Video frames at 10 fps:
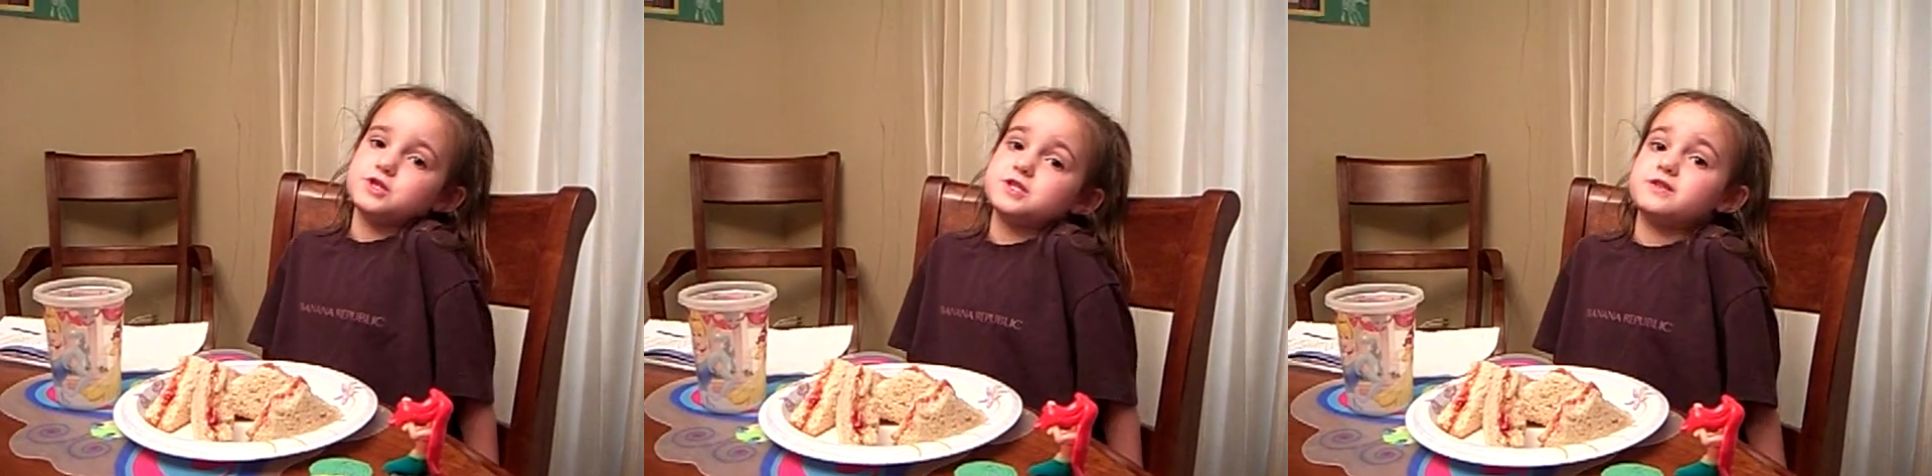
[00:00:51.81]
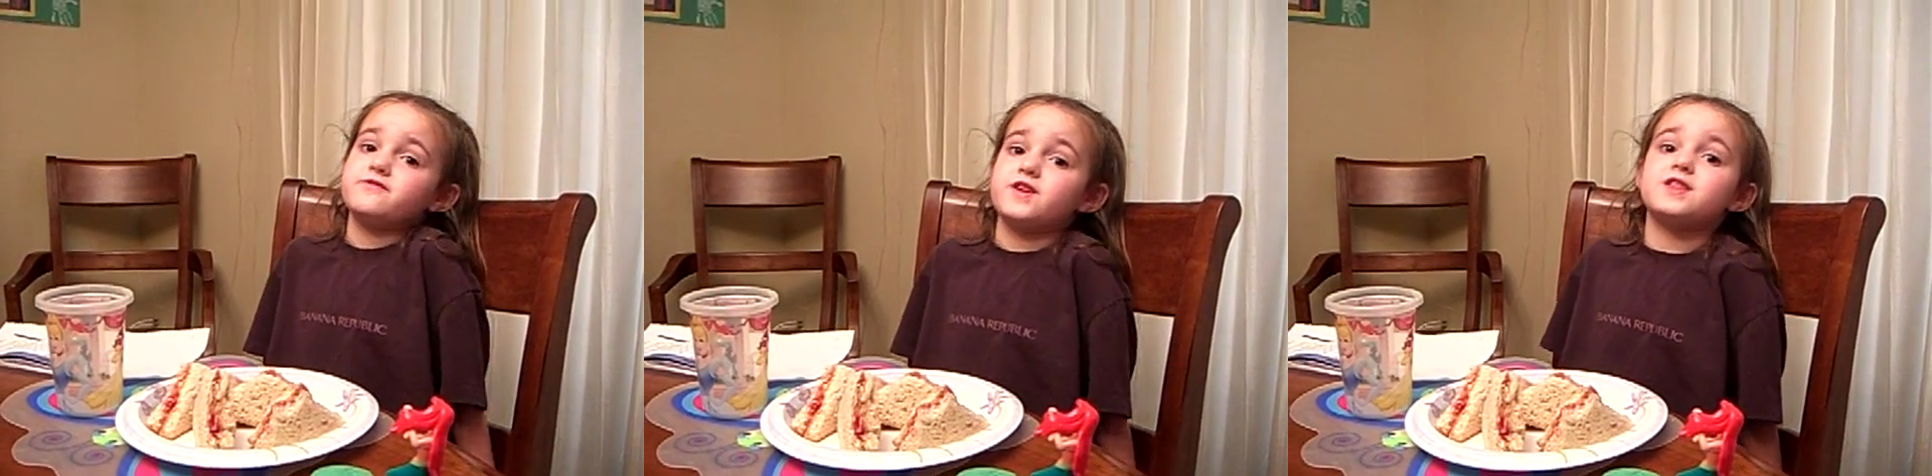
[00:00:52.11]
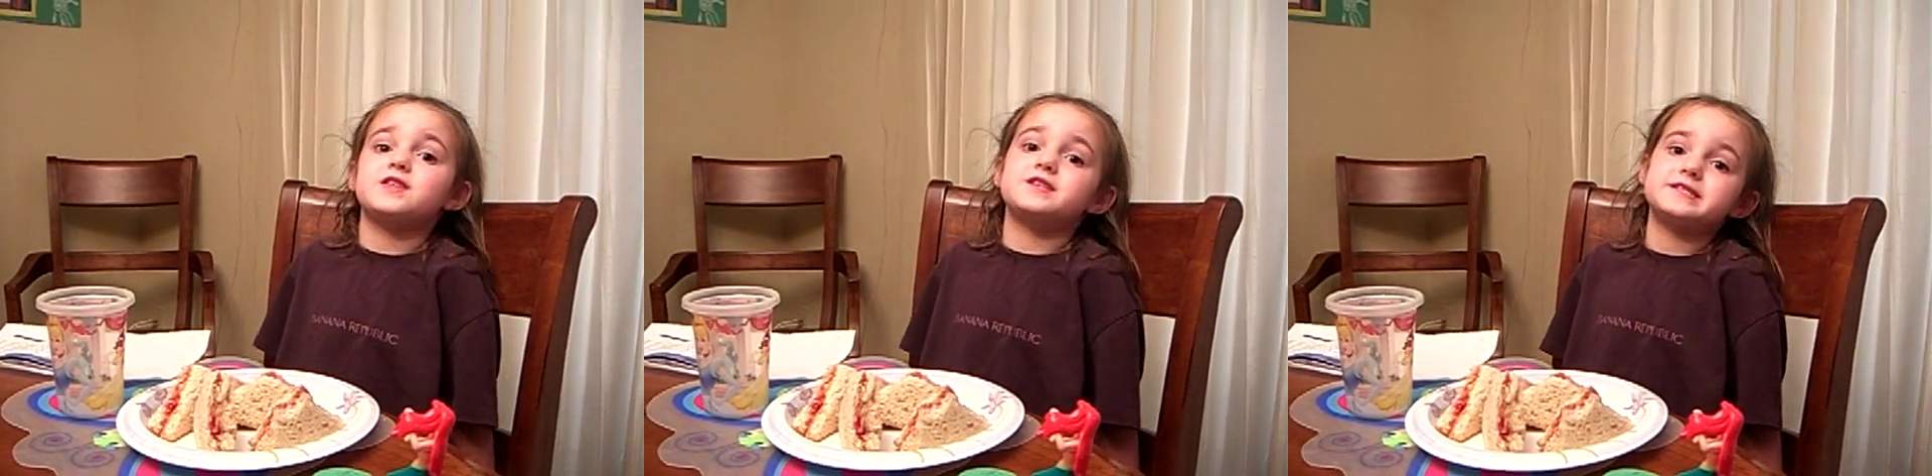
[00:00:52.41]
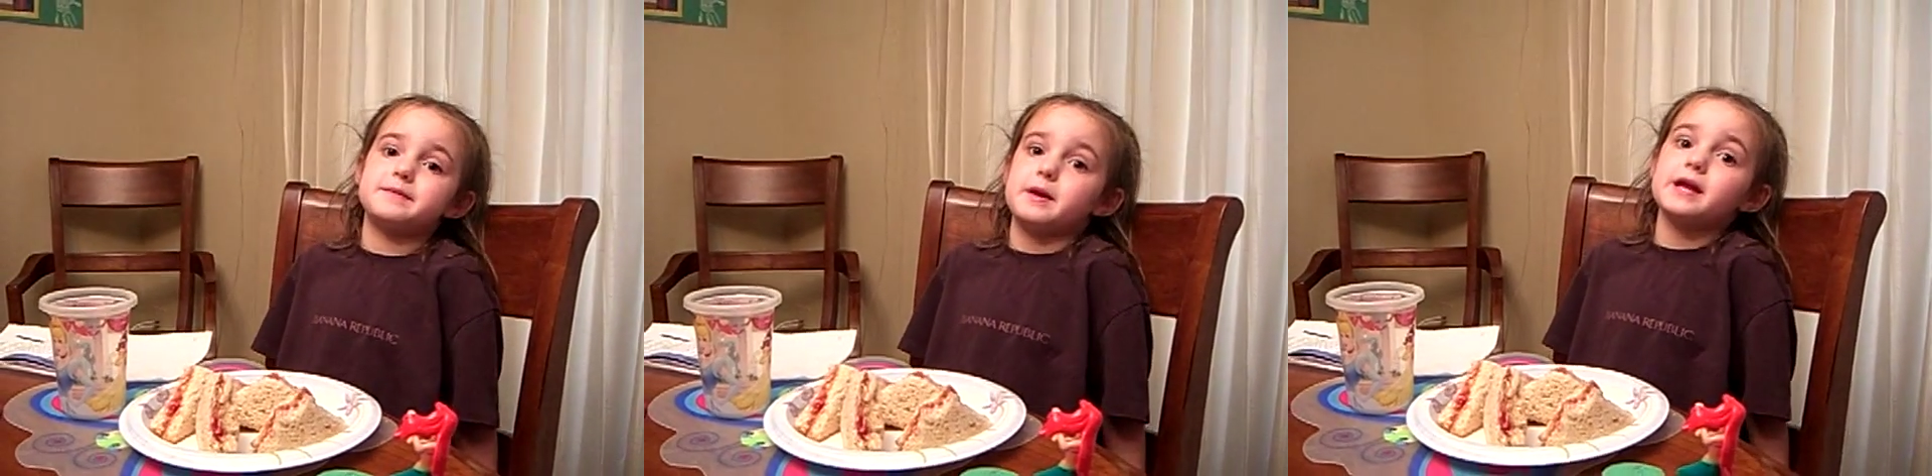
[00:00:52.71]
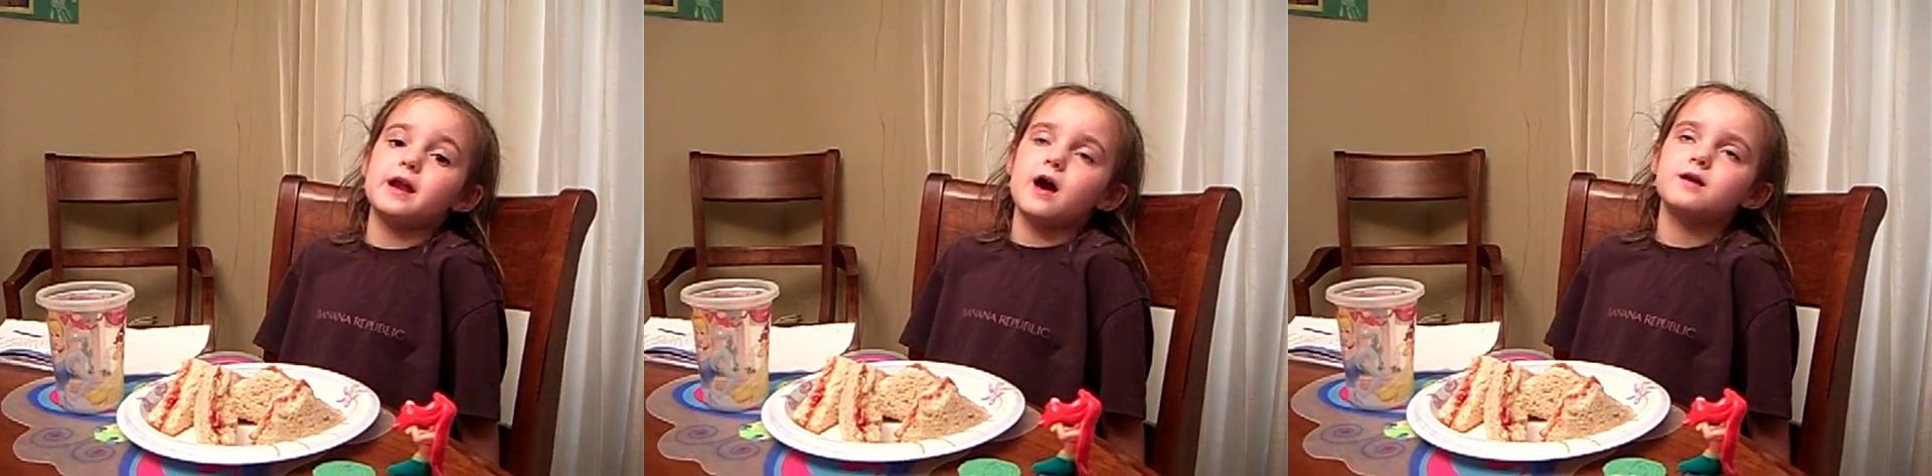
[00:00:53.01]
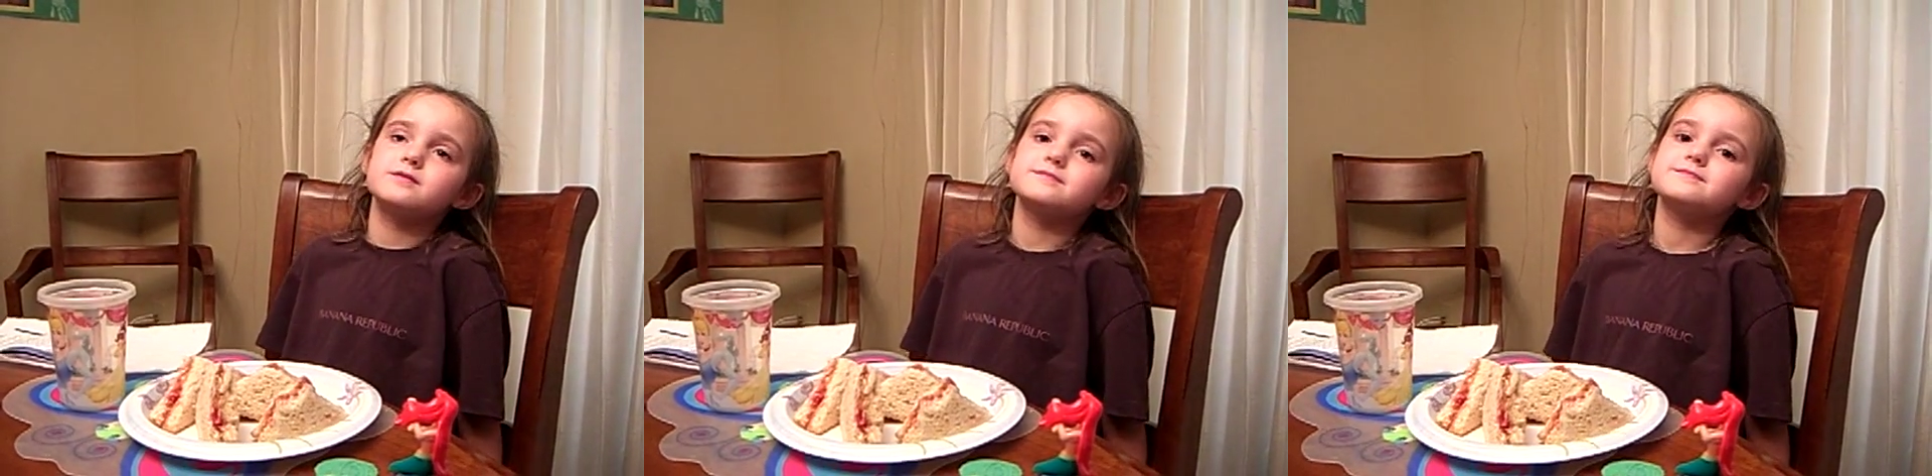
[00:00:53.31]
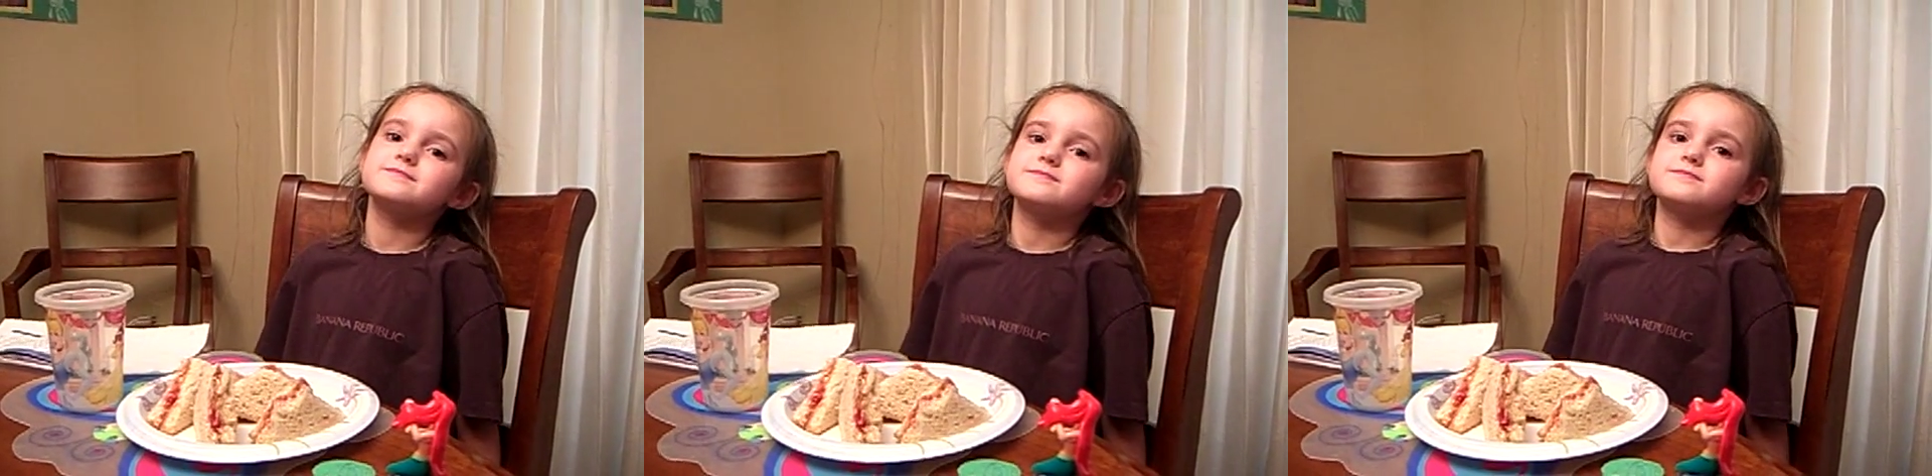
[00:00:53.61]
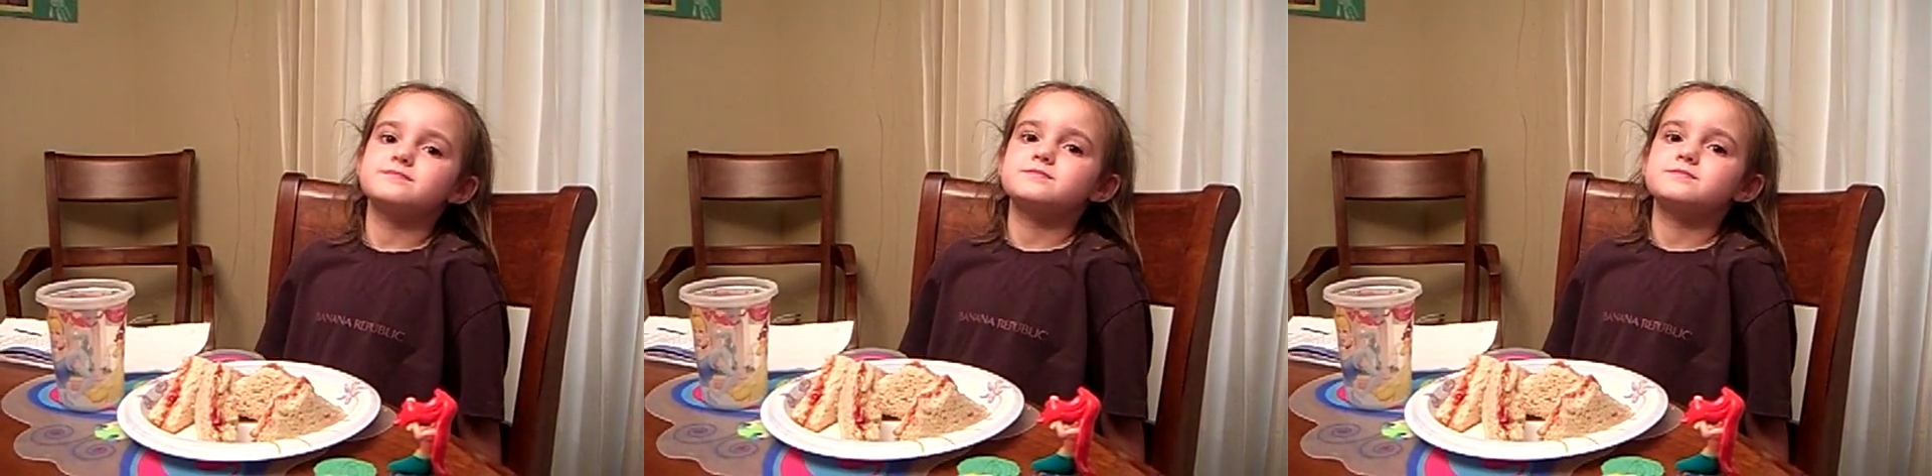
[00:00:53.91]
just Faith and Sabina. Wow.